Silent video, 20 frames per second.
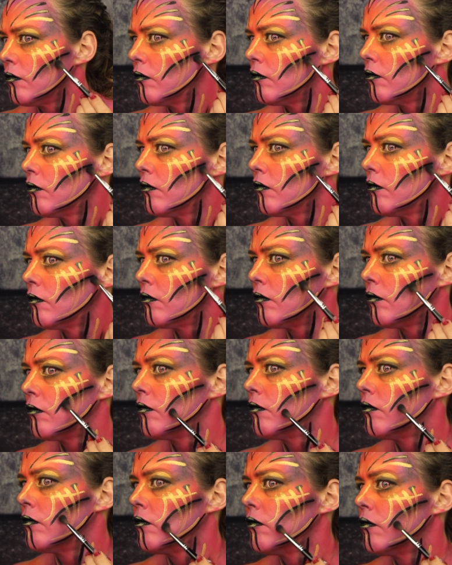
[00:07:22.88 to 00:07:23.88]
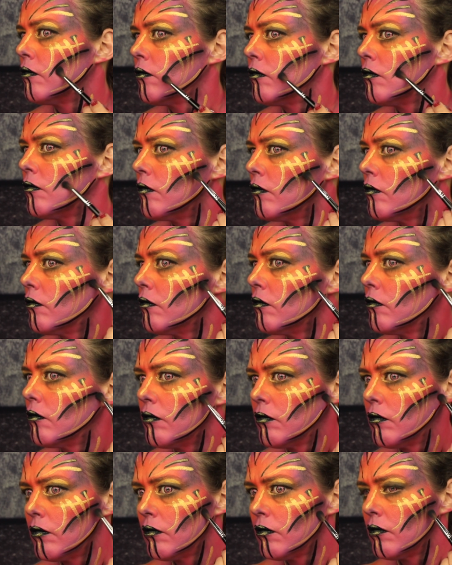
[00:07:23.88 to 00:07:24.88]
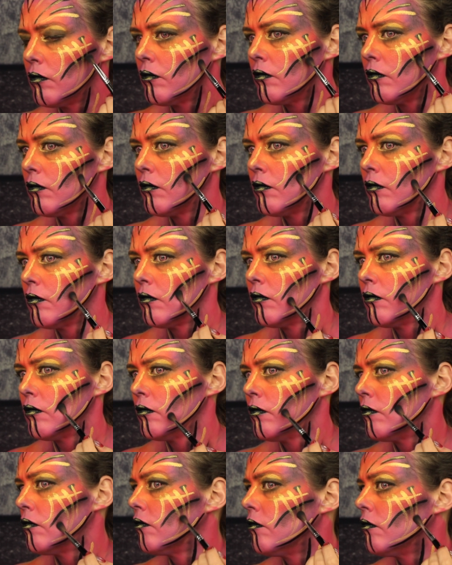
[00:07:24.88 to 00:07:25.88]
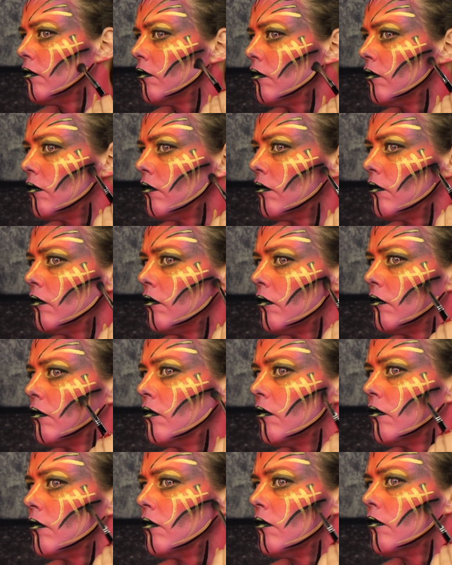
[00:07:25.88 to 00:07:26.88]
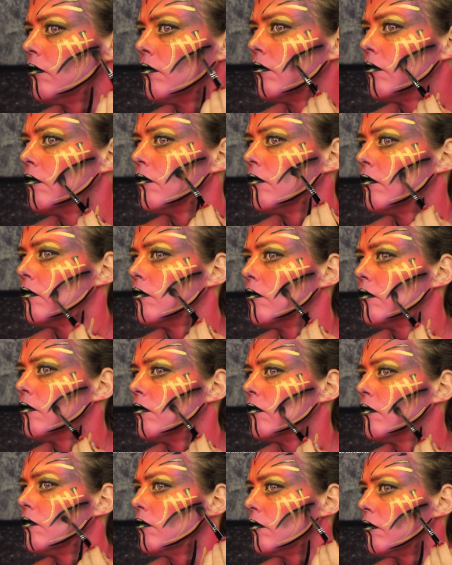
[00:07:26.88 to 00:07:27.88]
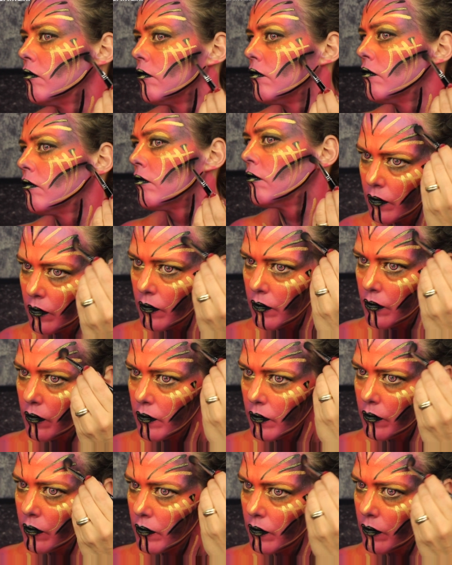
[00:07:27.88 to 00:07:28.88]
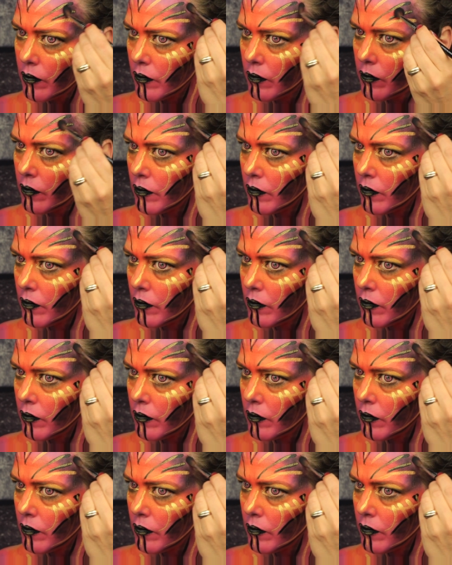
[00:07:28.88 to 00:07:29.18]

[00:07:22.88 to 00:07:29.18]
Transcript: No one is speaking in this clip.